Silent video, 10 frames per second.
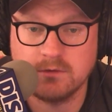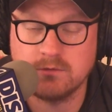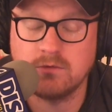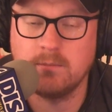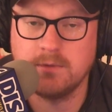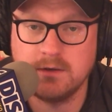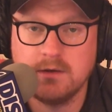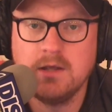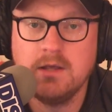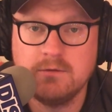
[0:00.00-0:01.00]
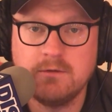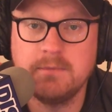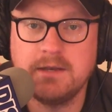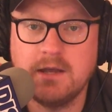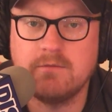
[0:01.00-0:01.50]
there's some that some
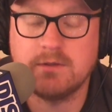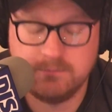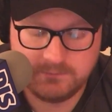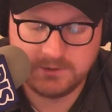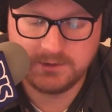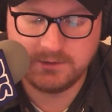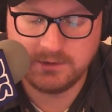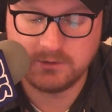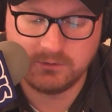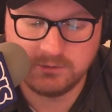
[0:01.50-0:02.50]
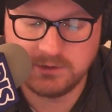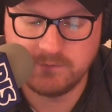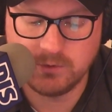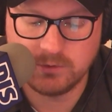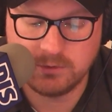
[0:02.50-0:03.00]
that have it and it could give
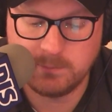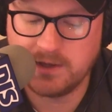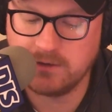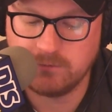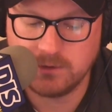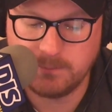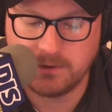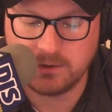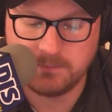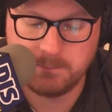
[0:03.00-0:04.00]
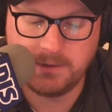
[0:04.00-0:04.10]
you a good bang for your buck.